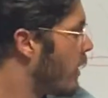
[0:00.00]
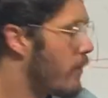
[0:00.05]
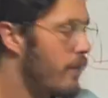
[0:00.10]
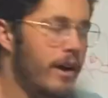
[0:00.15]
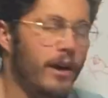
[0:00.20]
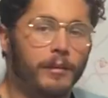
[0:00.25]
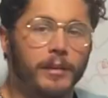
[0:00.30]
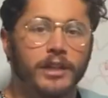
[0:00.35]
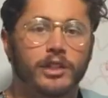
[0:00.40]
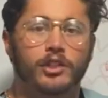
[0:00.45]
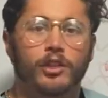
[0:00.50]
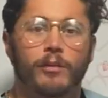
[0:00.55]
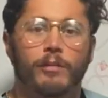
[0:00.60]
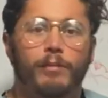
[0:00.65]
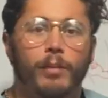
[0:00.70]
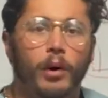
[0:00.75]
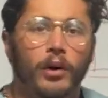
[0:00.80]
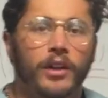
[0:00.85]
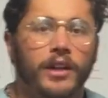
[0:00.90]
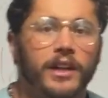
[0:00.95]
That means your
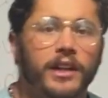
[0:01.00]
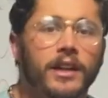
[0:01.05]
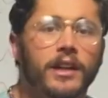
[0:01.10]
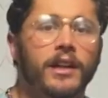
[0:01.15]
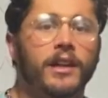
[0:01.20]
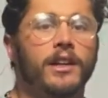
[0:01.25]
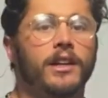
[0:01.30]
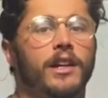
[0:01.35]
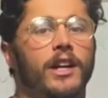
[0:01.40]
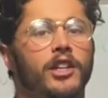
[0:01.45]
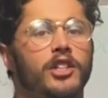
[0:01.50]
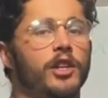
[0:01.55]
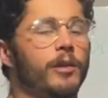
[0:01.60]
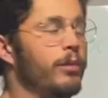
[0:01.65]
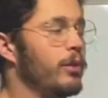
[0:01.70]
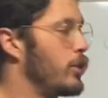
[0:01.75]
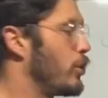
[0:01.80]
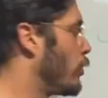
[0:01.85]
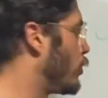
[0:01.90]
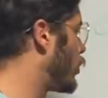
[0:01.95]
body can actually
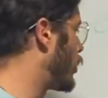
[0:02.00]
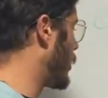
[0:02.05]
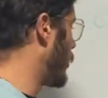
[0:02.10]
produce